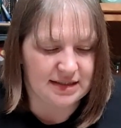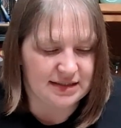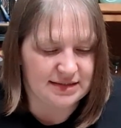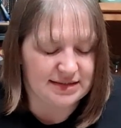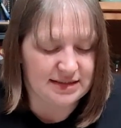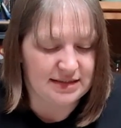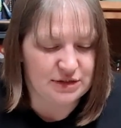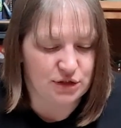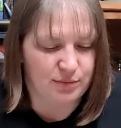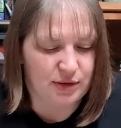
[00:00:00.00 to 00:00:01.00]
says,
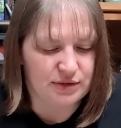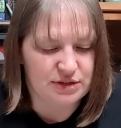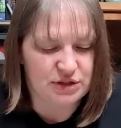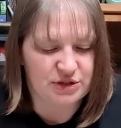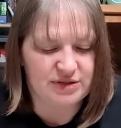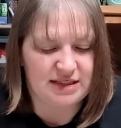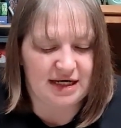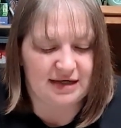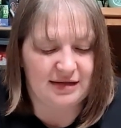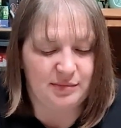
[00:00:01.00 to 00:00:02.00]
it's your opponent's turn to
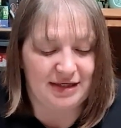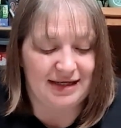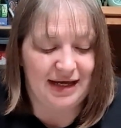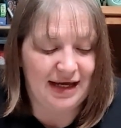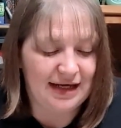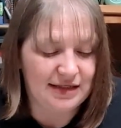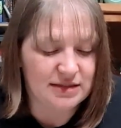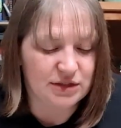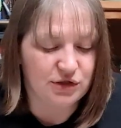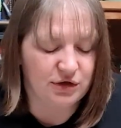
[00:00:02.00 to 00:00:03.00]
attack and they play an
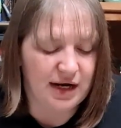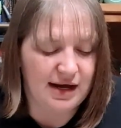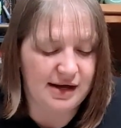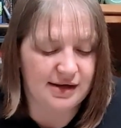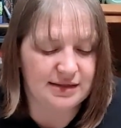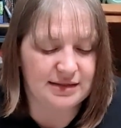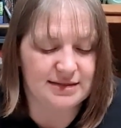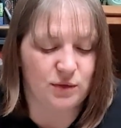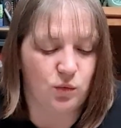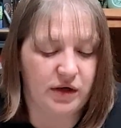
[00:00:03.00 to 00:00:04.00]
8. Your hand
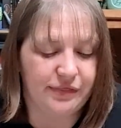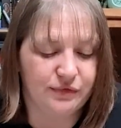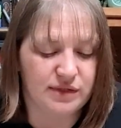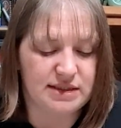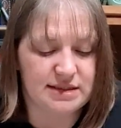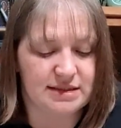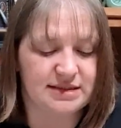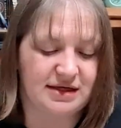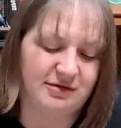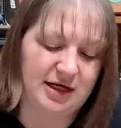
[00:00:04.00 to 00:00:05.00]
is a 1, 3, 6,
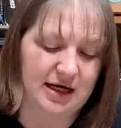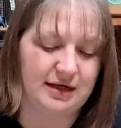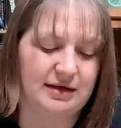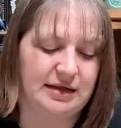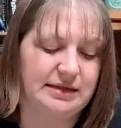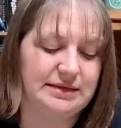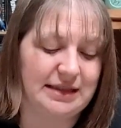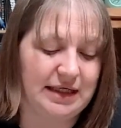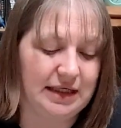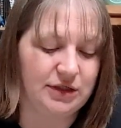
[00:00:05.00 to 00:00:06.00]
7, 8, 9, and
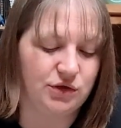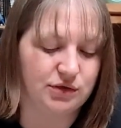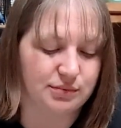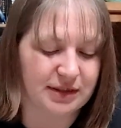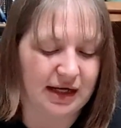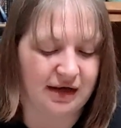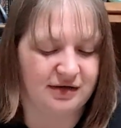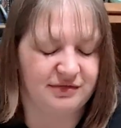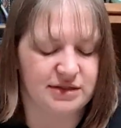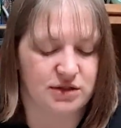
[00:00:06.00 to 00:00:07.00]
10. You could play any
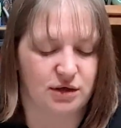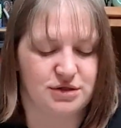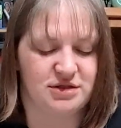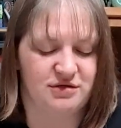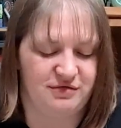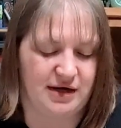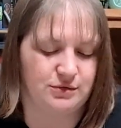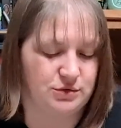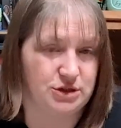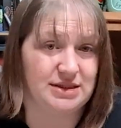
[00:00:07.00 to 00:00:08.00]
of these cards to
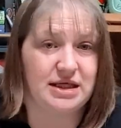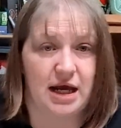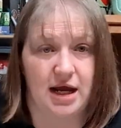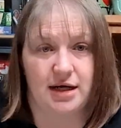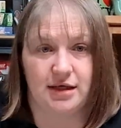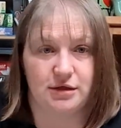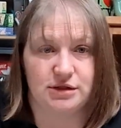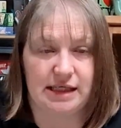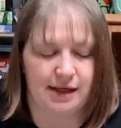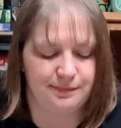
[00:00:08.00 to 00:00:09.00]
defend, which is the 8, 9, or
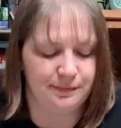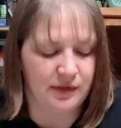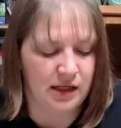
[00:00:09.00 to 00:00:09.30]
10.